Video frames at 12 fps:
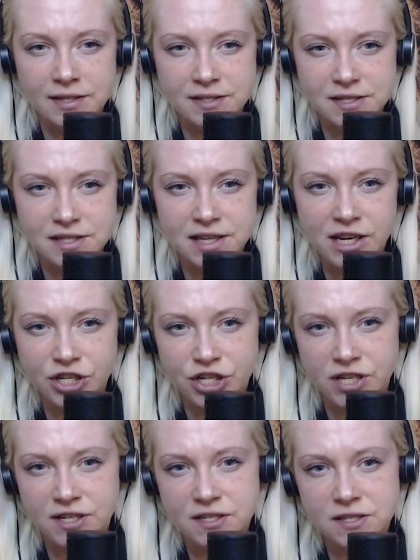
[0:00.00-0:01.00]
as
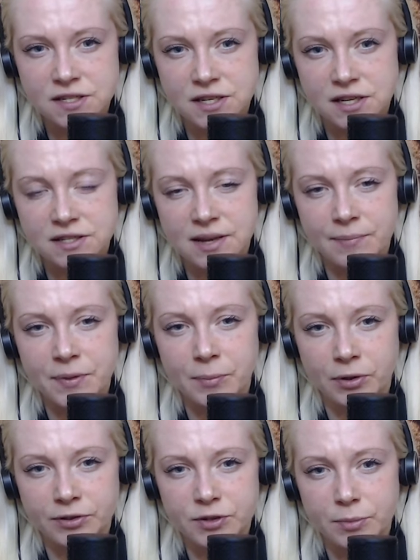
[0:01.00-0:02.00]
nations
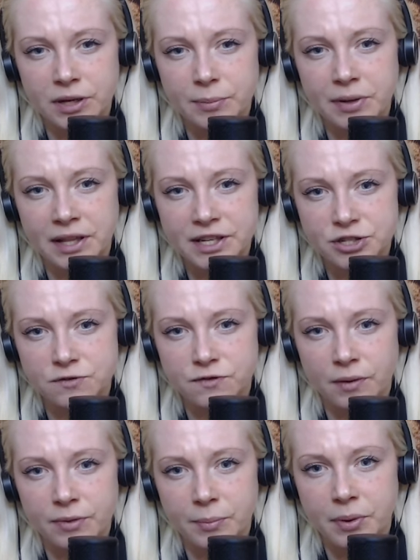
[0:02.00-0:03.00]
susceptible to manipulation
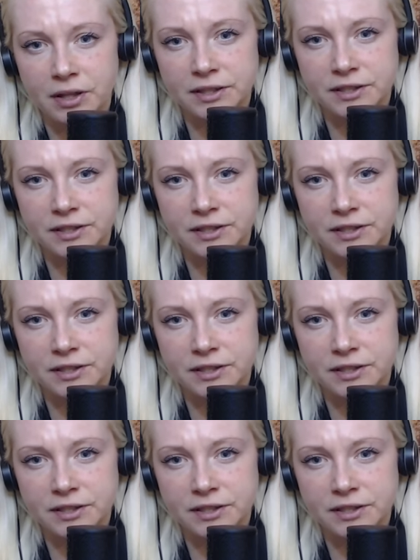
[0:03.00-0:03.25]
from the